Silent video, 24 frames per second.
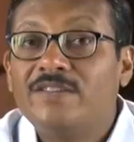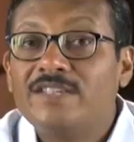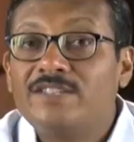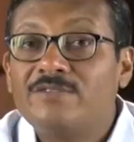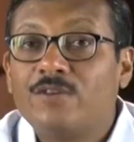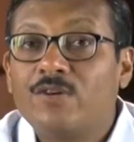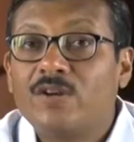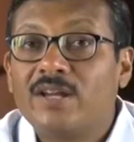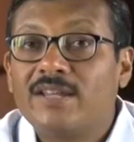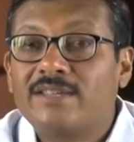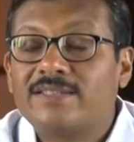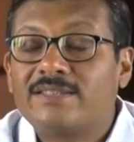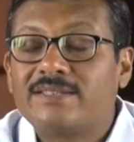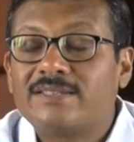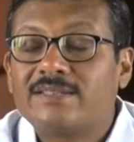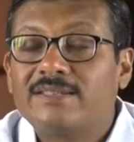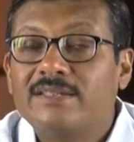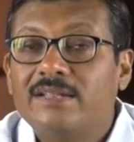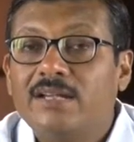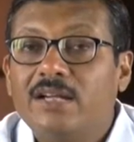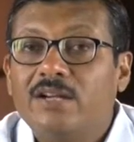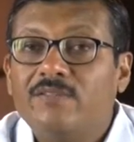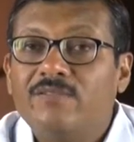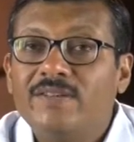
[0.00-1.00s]
is for us.
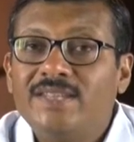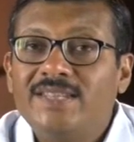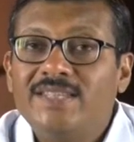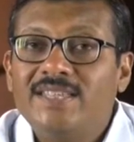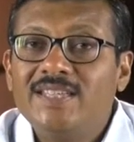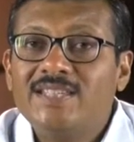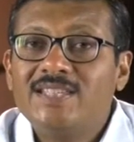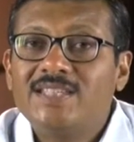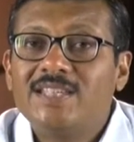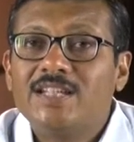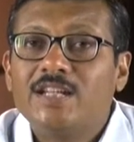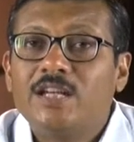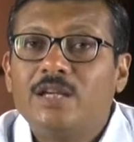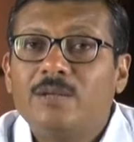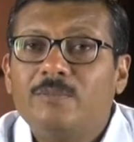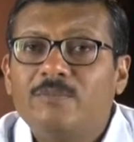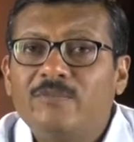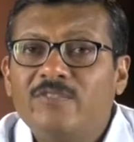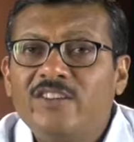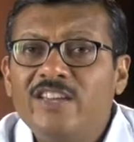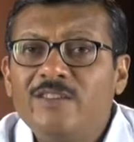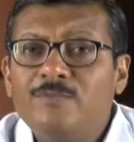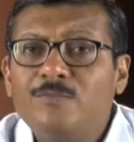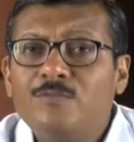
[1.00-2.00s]
With this,
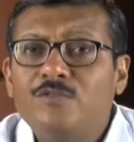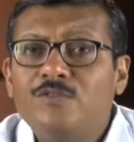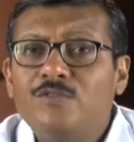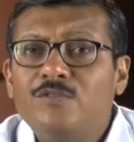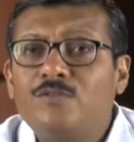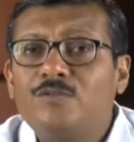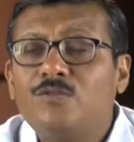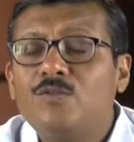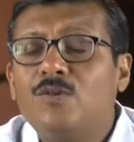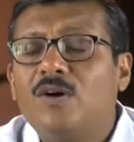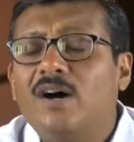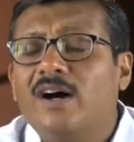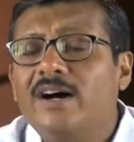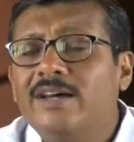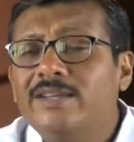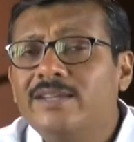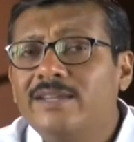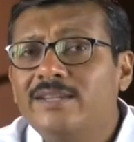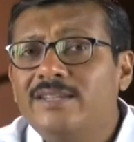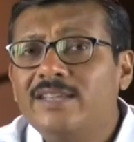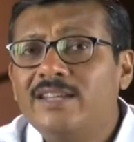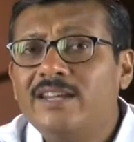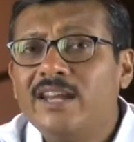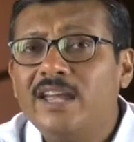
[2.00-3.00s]
we move to
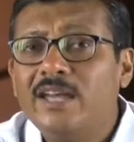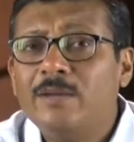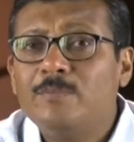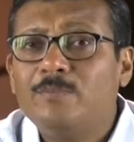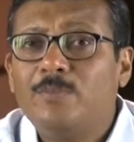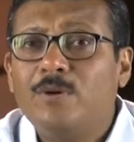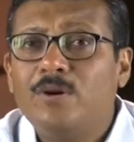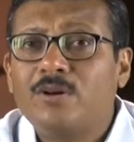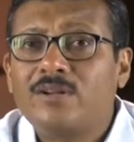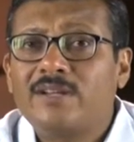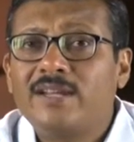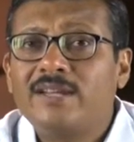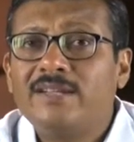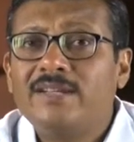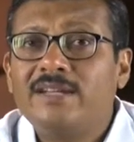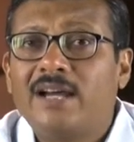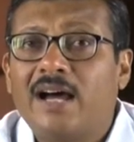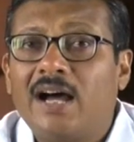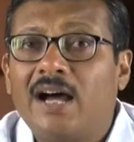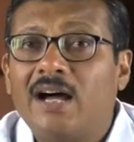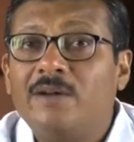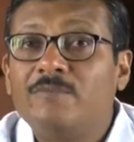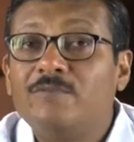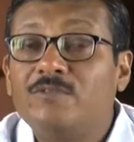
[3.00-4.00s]
another important
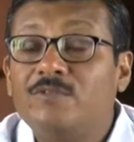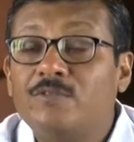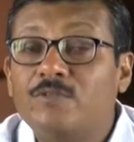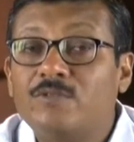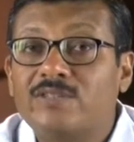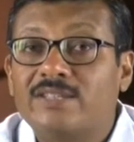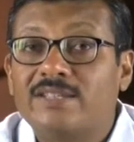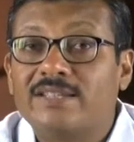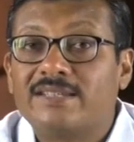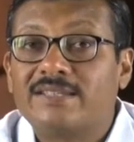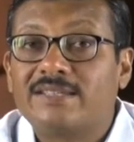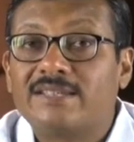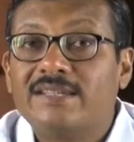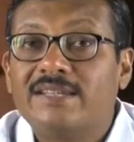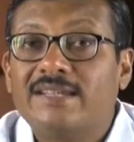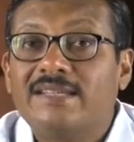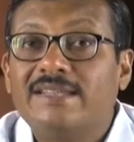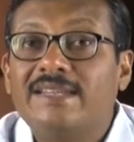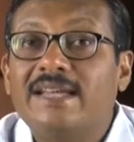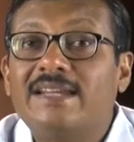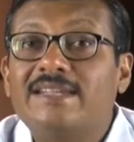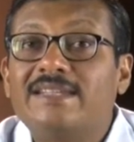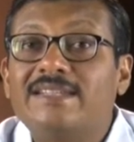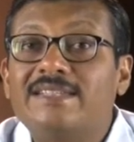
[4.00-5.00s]
armed forces
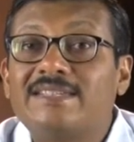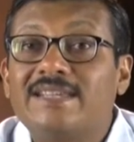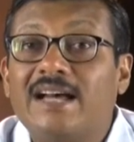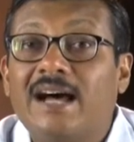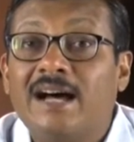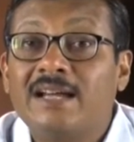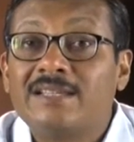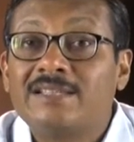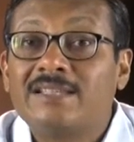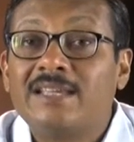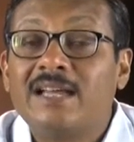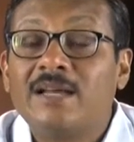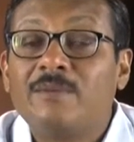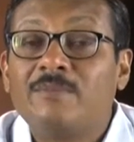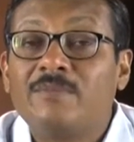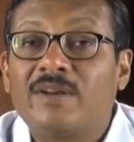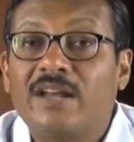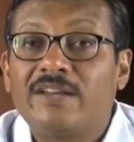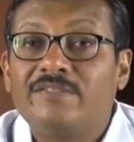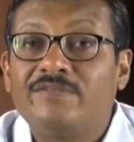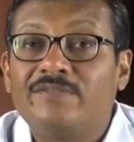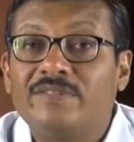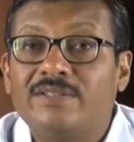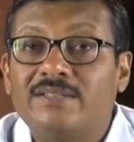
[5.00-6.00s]
that is Assam
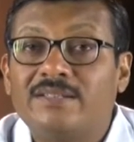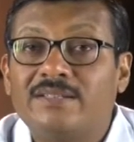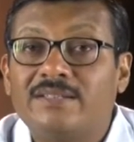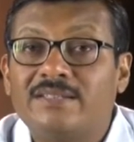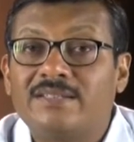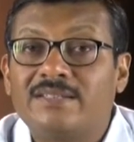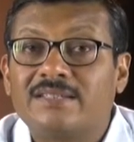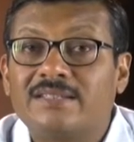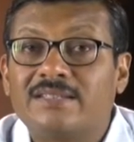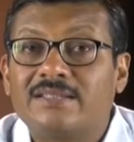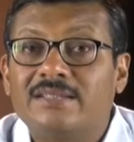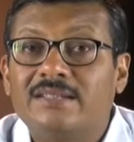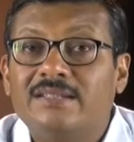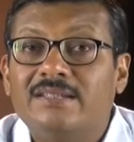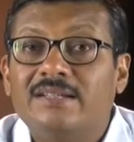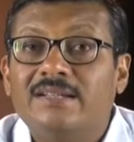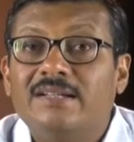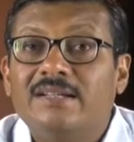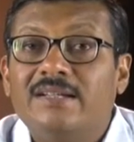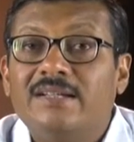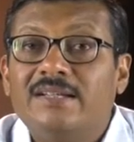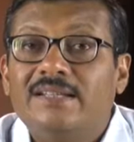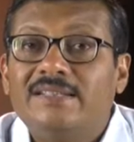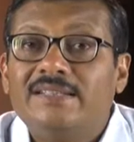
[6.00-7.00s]
Rifles.
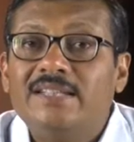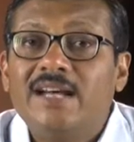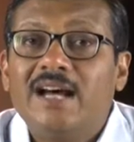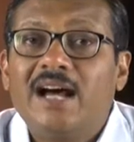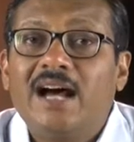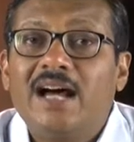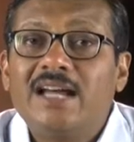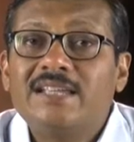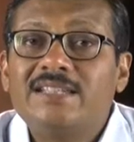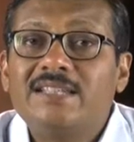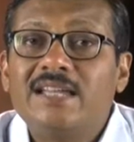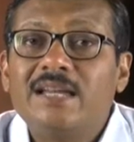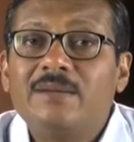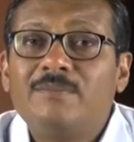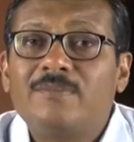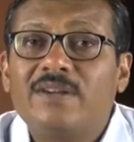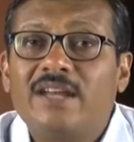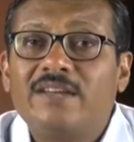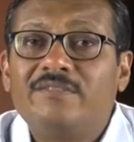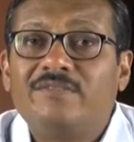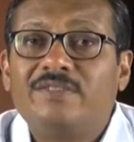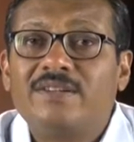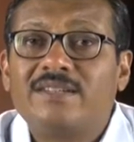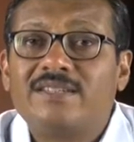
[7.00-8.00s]
The Assam
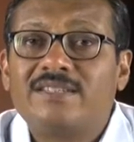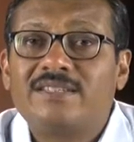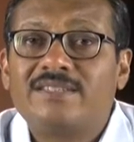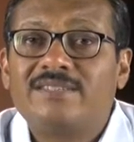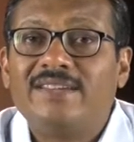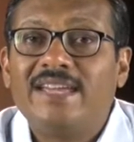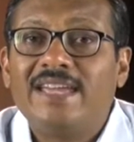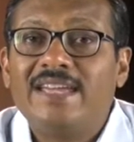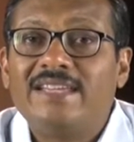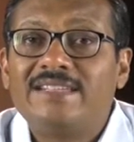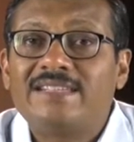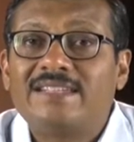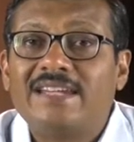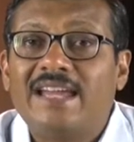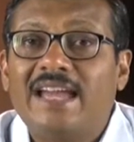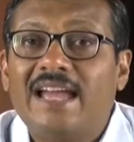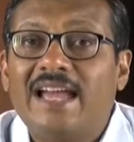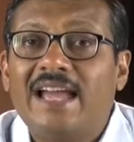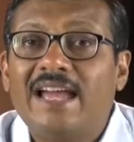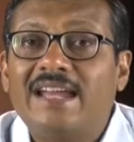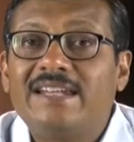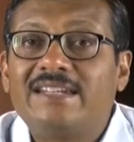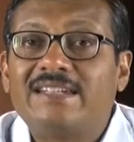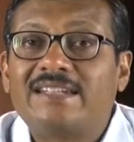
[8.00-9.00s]
Rifles raised
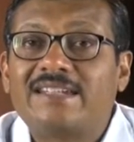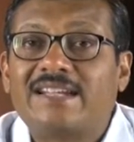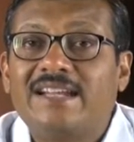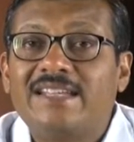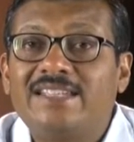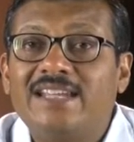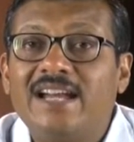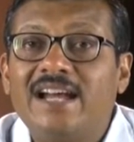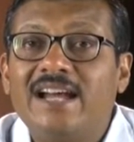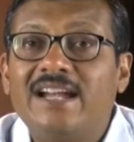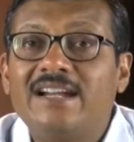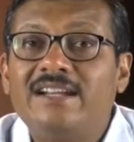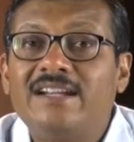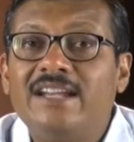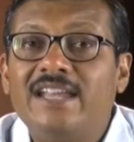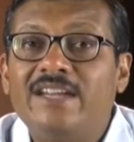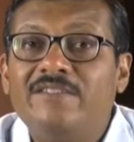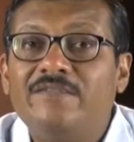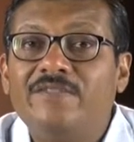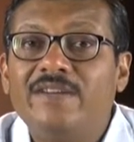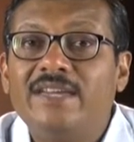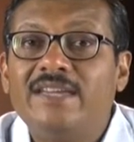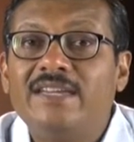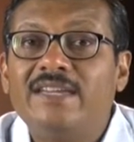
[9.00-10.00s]
at Cachar
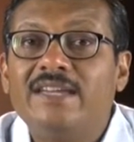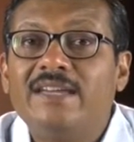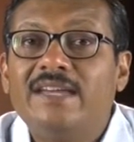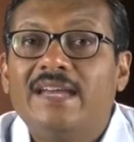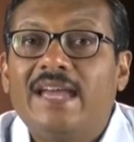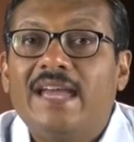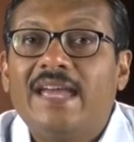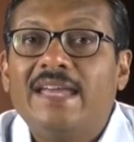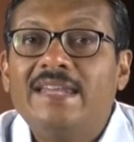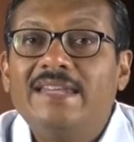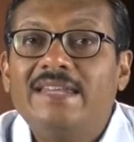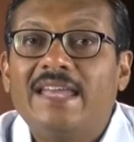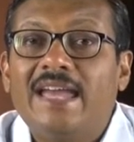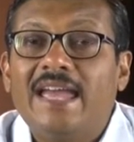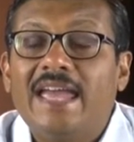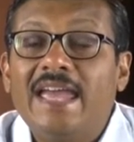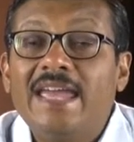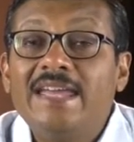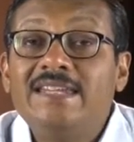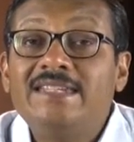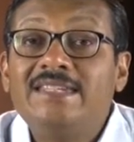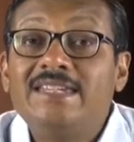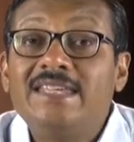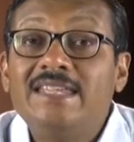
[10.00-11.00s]
Levy in
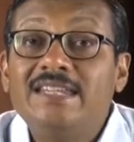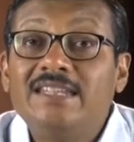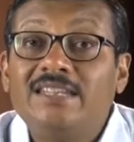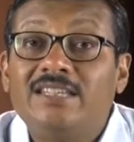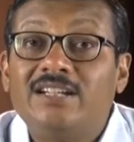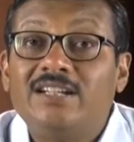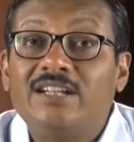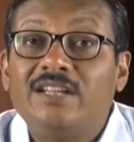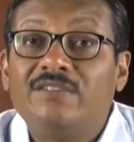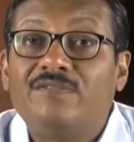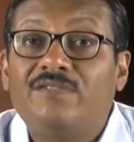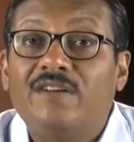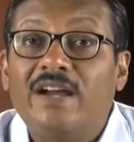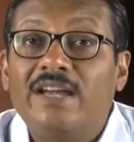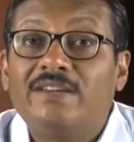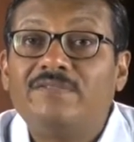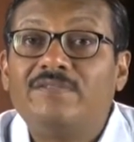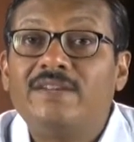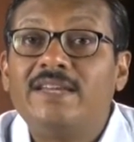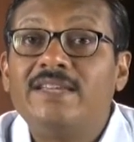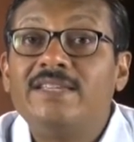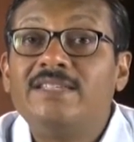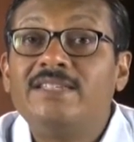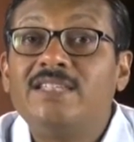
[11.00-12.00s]
1835
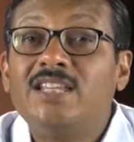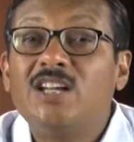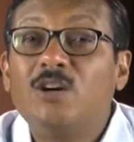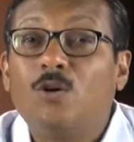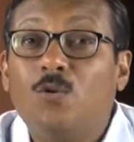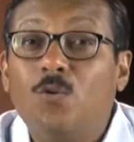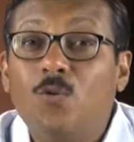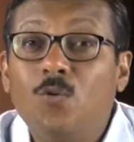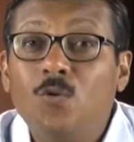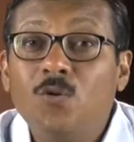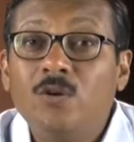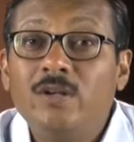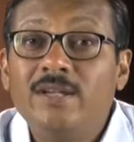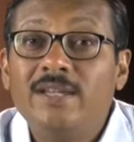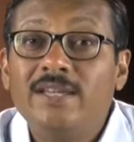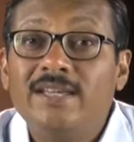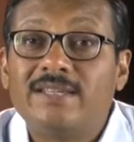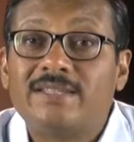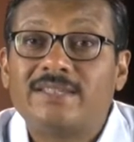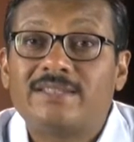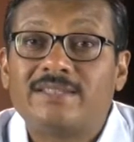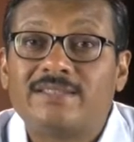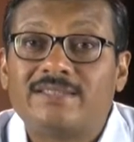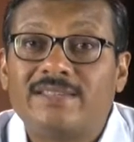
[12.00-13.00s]
is the
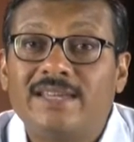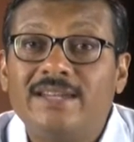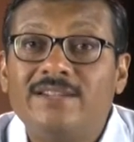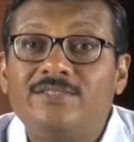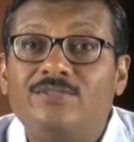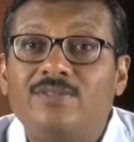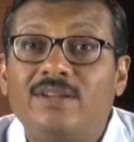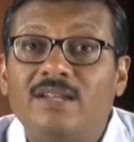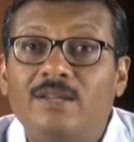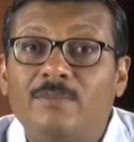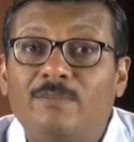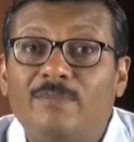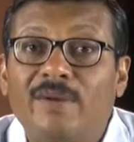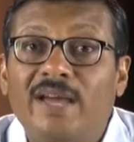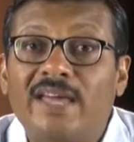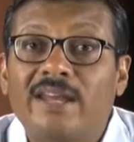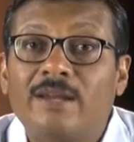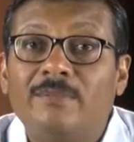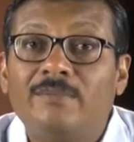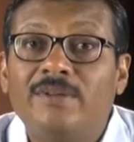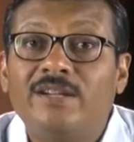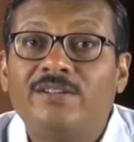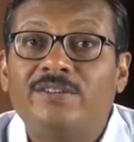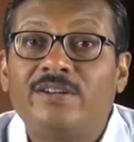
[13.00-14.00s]
oldest central
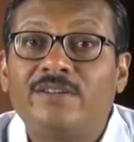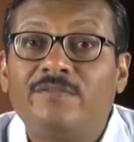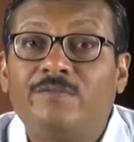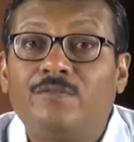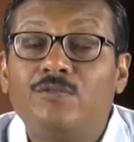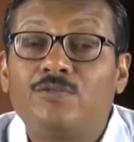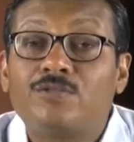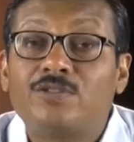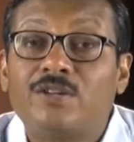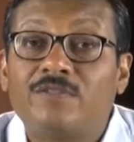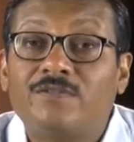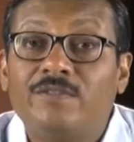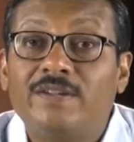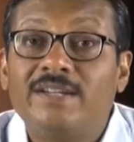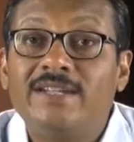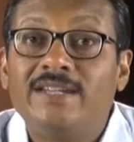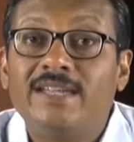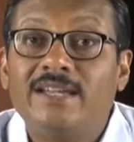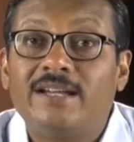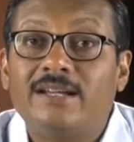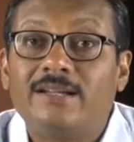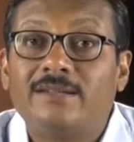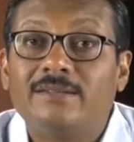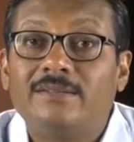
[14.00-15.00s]
paramilitary force of
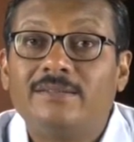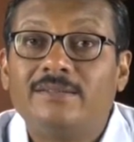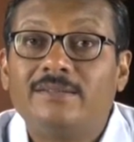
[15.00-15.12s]
India.